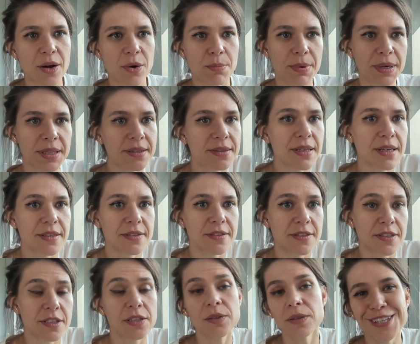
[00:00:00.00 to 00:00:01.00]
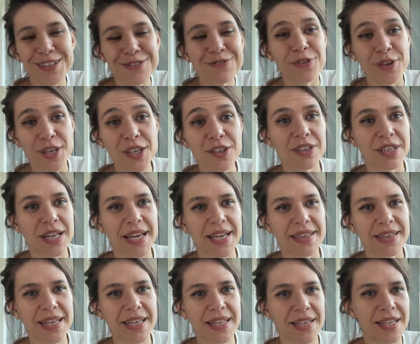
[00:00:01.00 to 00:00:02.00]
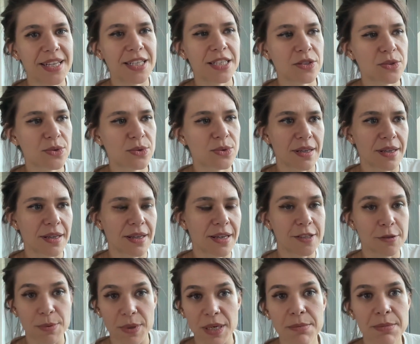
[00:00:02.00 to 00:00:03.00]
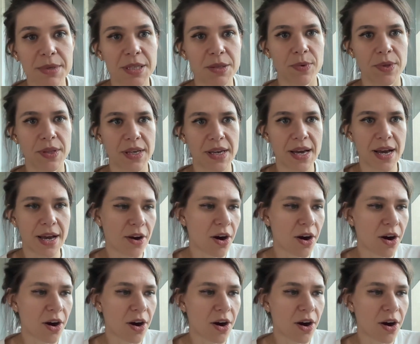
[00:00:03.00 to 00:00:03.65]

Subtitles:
but they still feel like they need to experiment with AI,